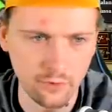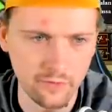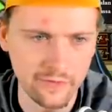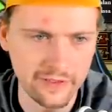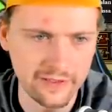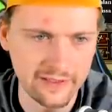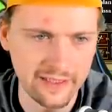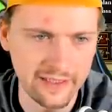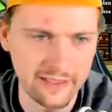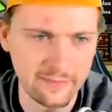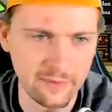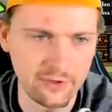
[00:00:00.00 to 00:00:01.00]
provinces,
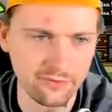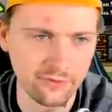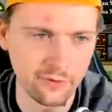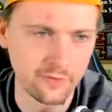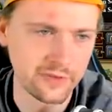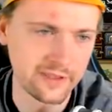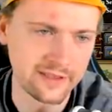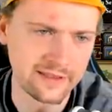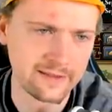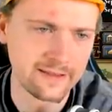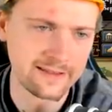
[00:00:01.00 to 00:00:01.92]
especially on the North Seas.